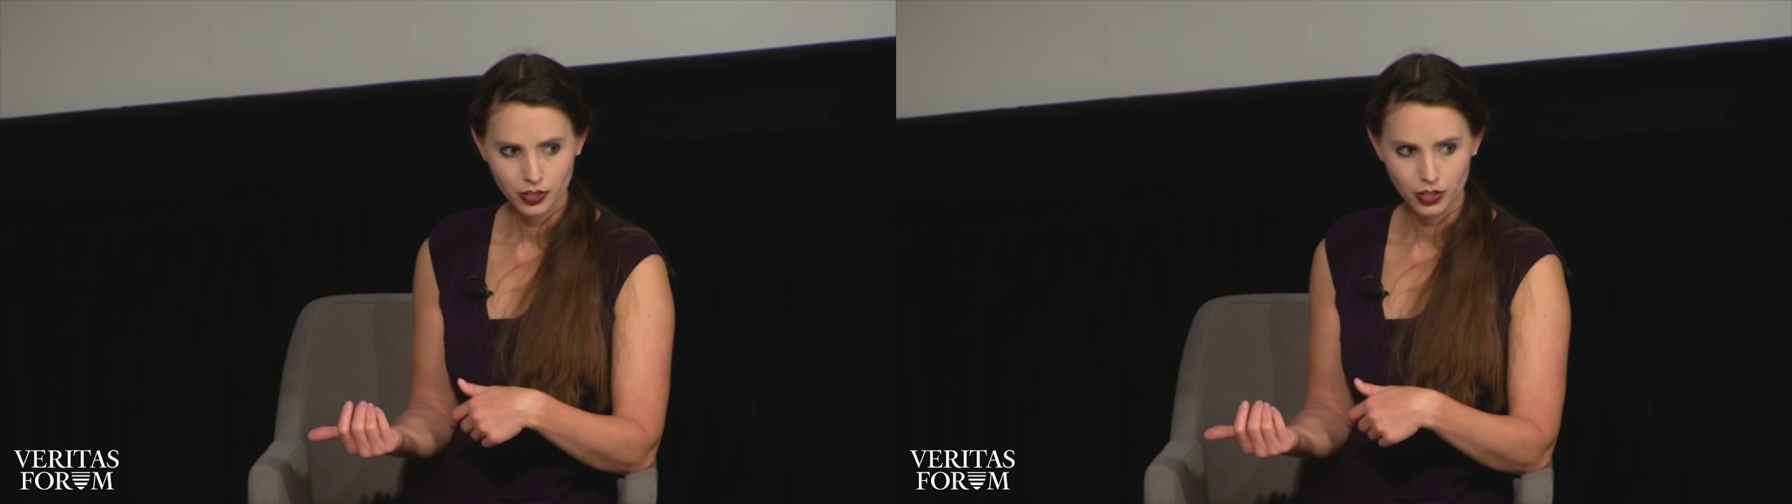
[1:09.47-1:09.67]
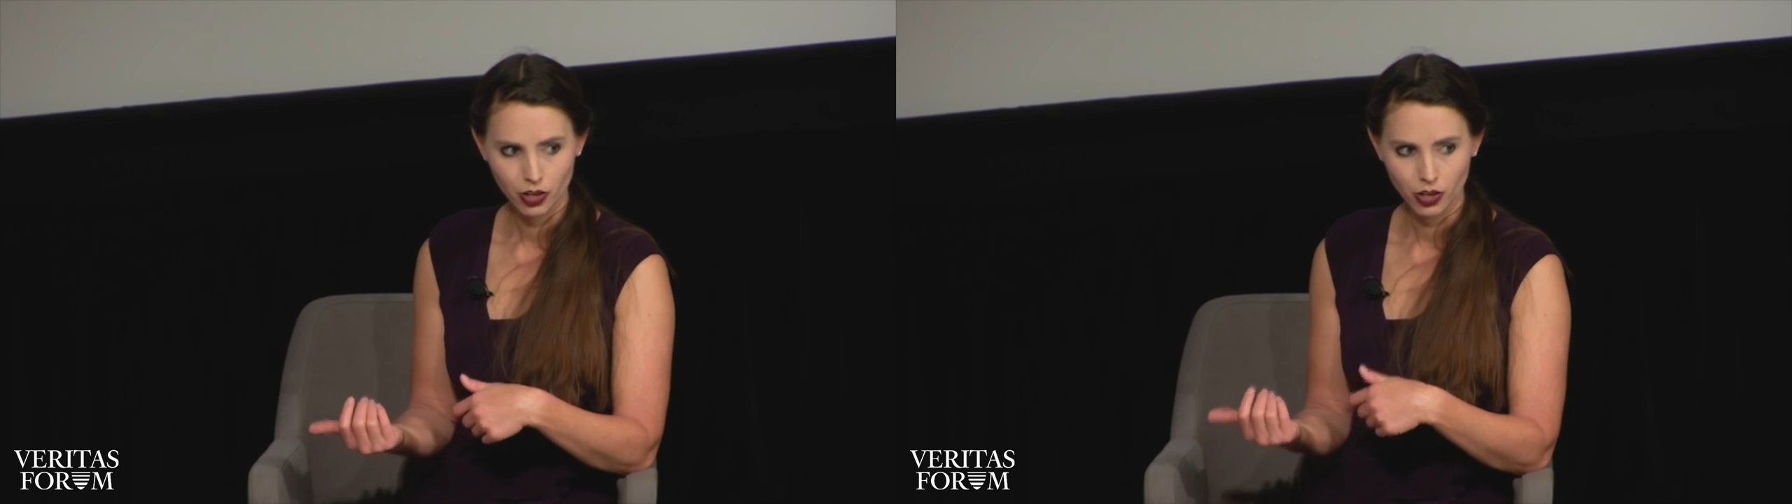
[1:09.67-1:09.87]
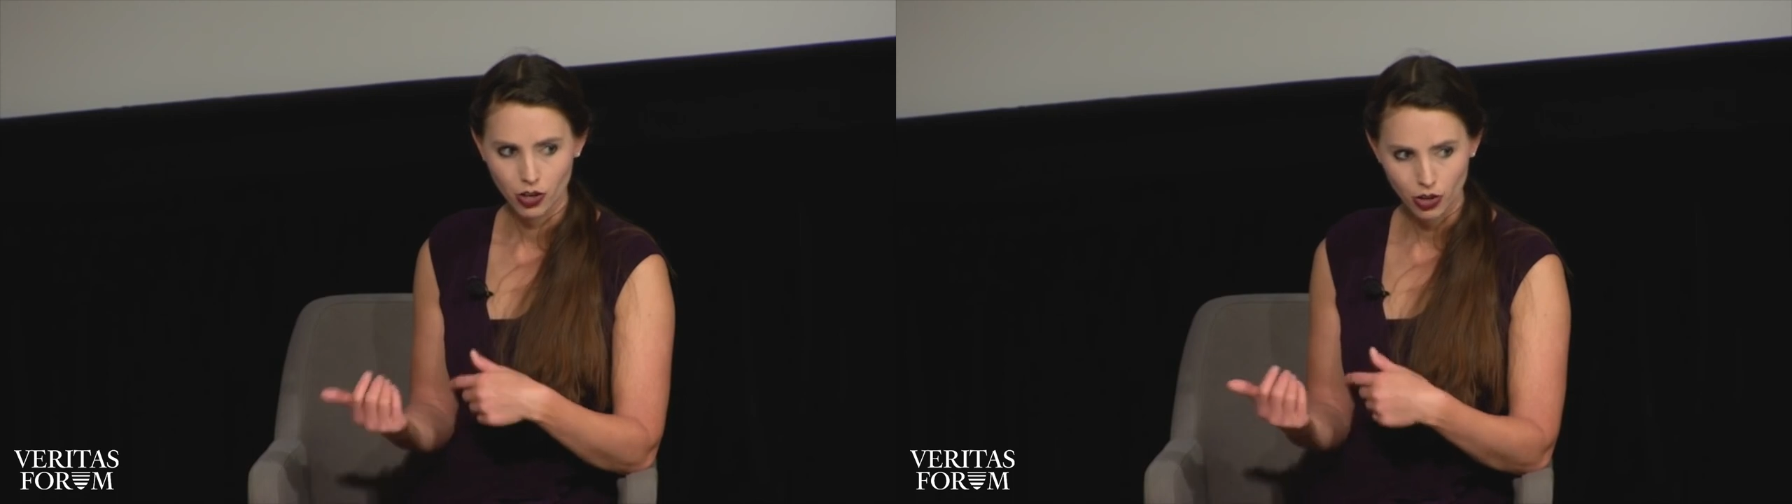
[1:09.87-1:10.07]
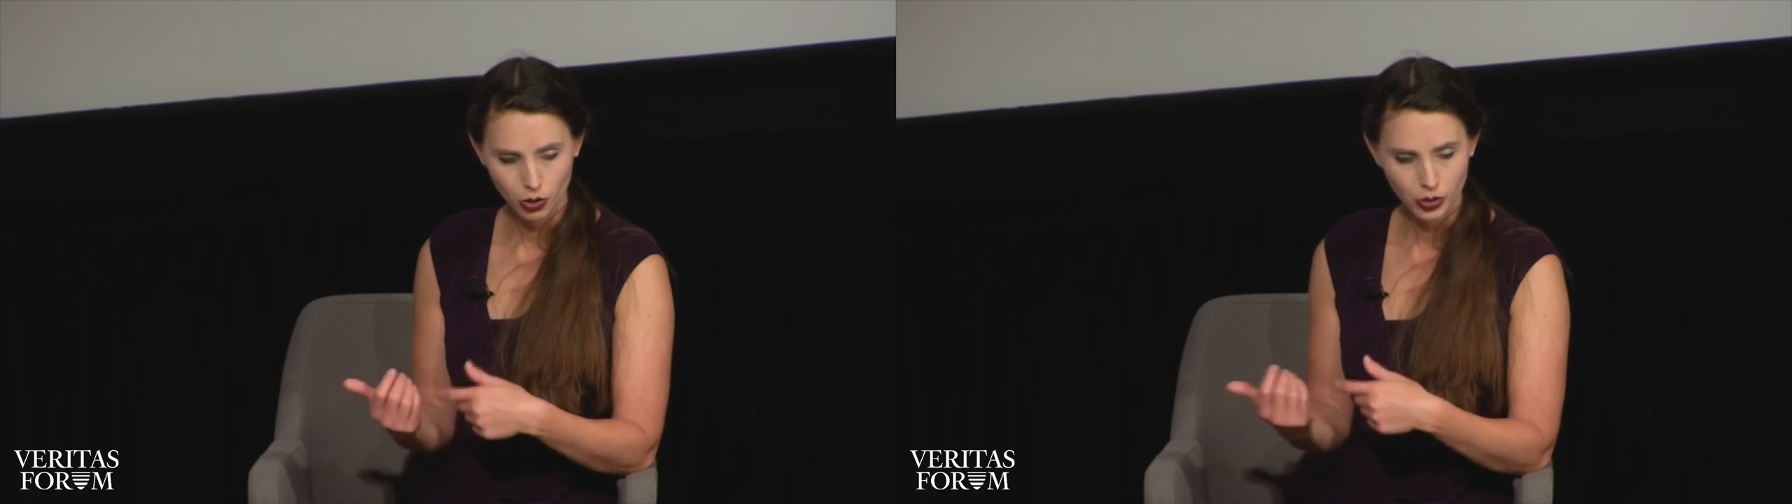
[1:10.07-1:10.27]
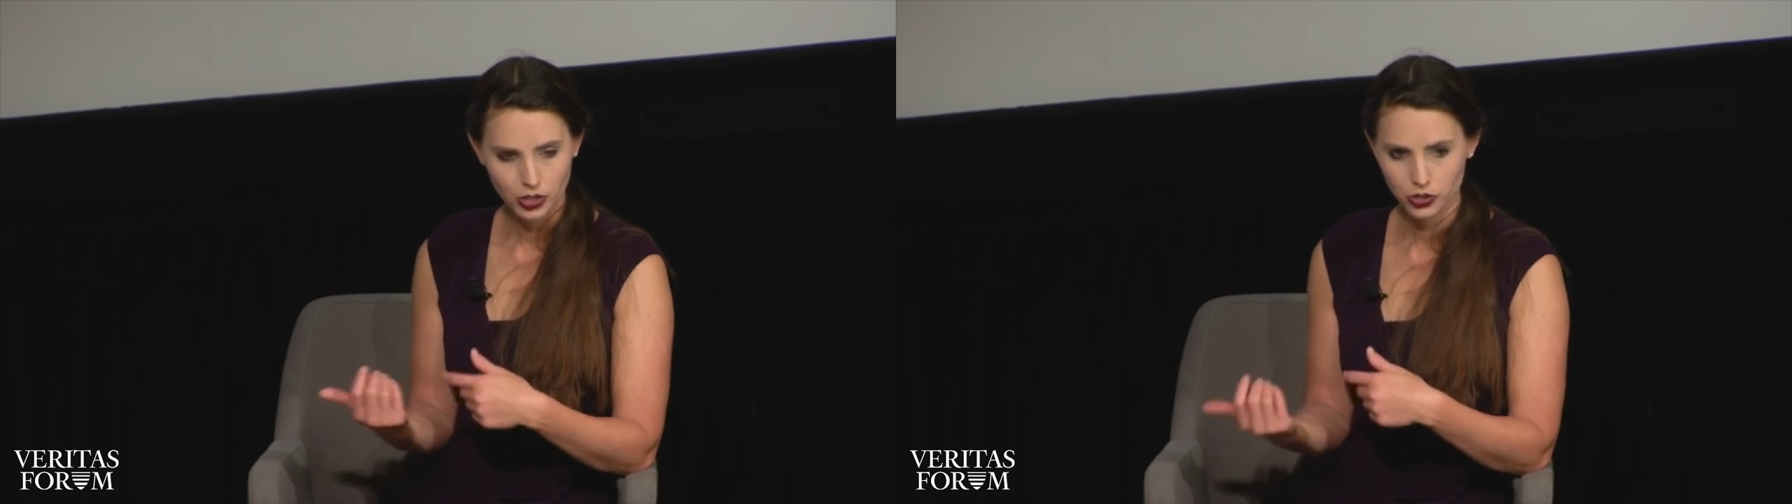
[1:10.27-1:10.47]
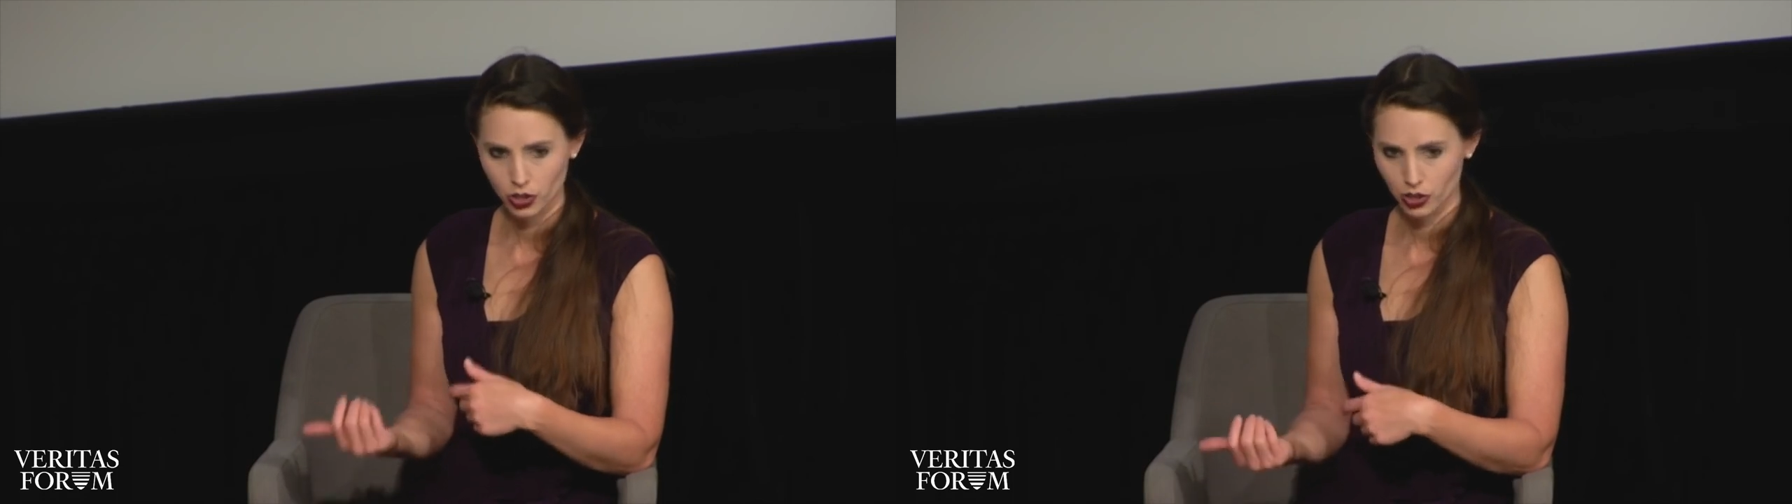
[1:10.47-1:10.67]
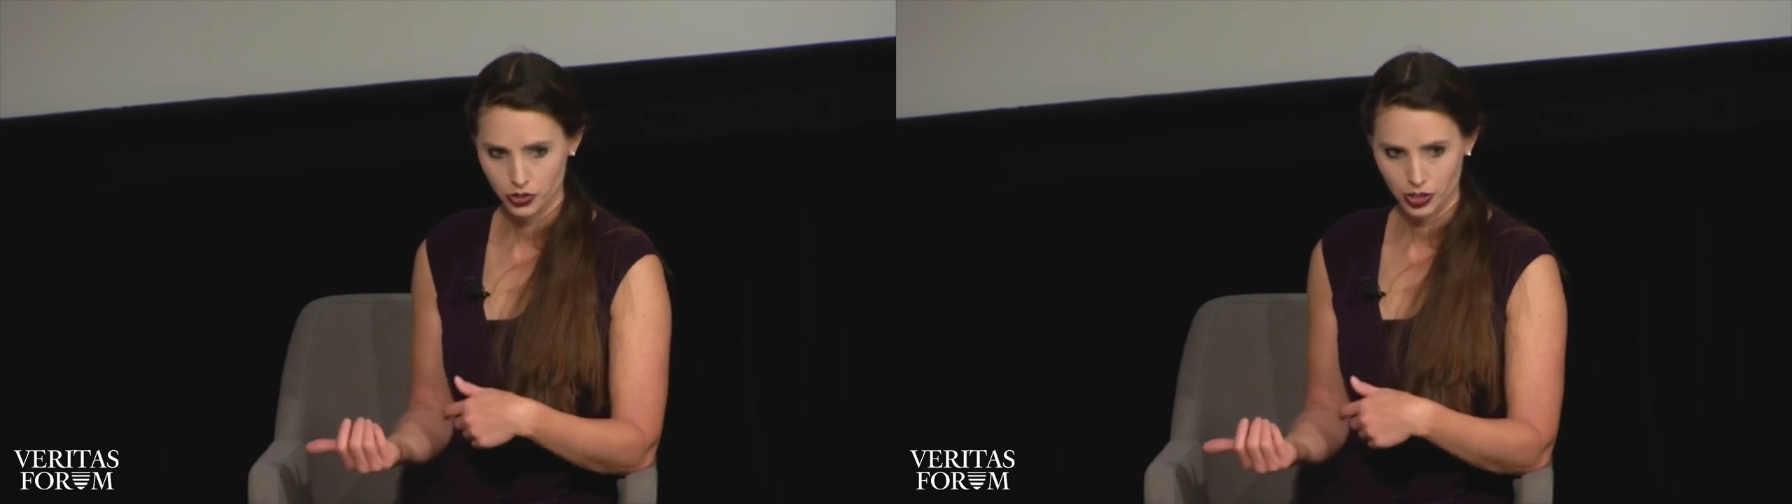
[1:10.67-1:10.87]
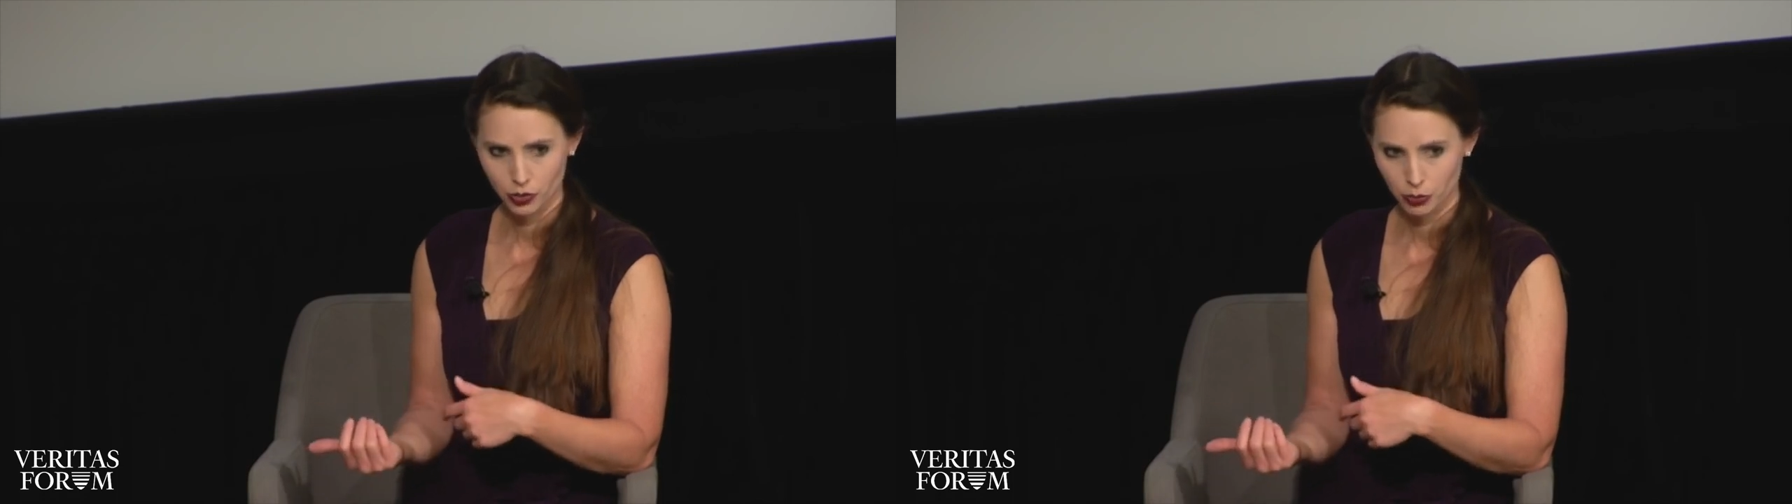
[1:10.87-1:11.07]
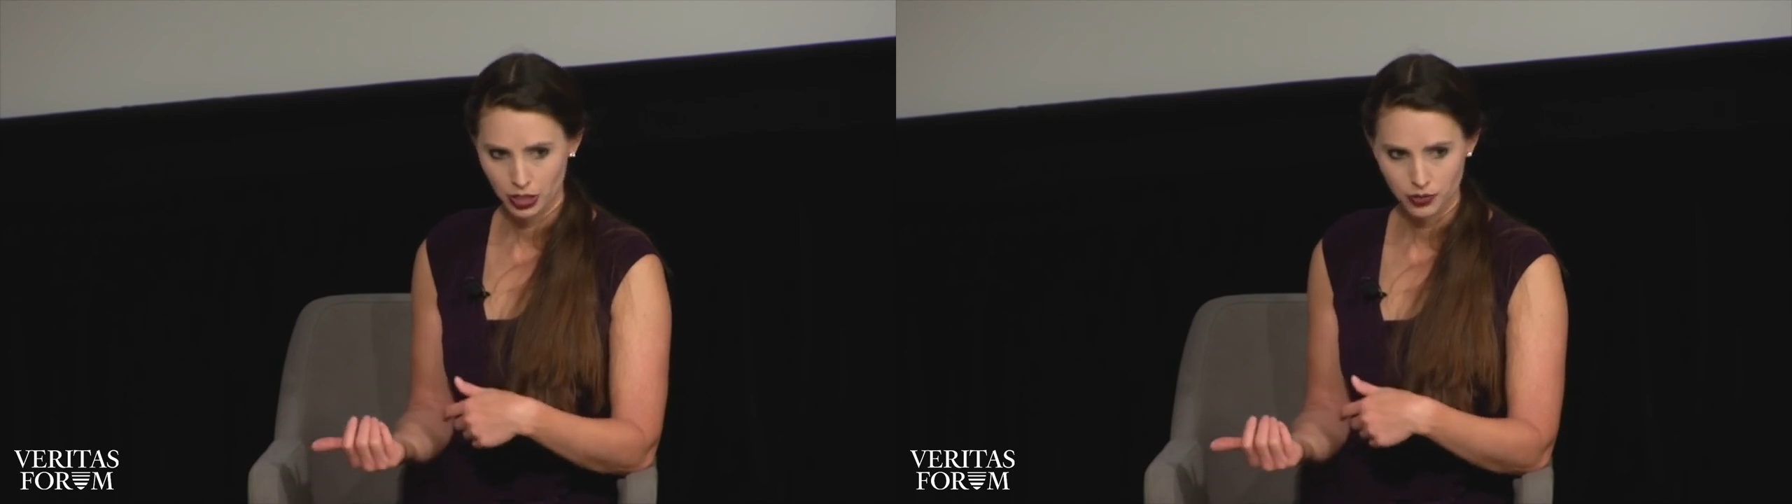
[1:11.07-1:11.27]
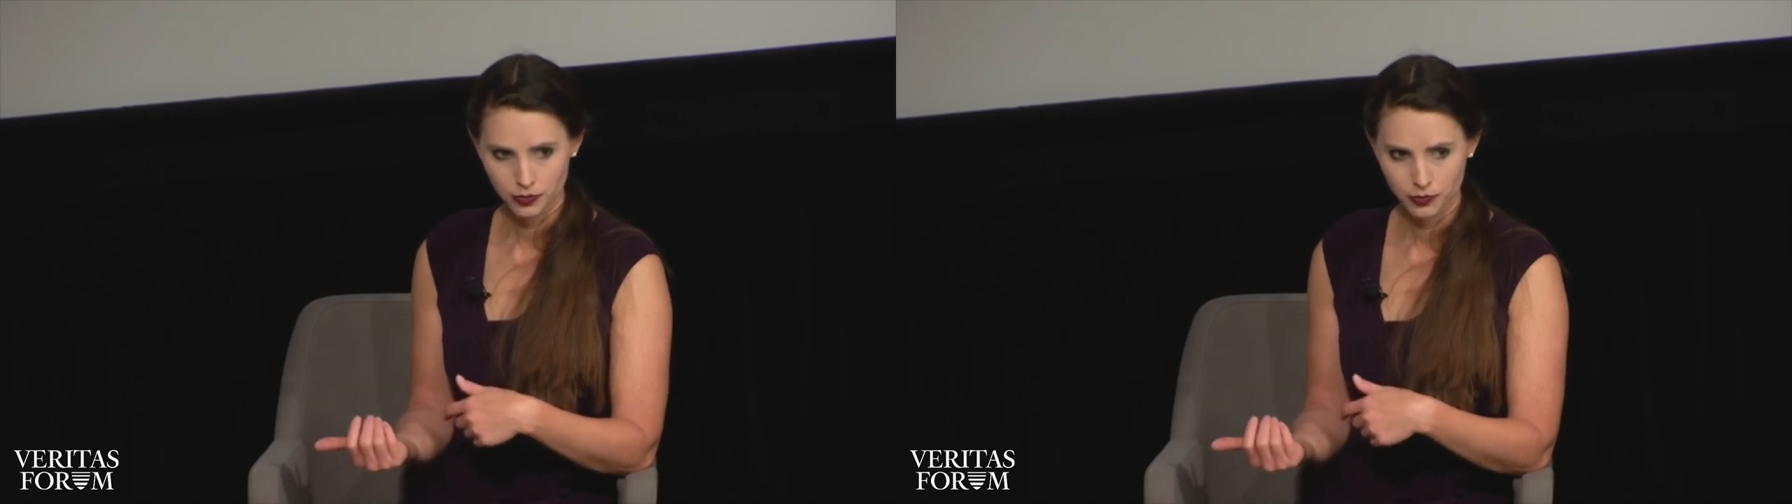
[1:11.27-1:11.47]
There are always scars that remain.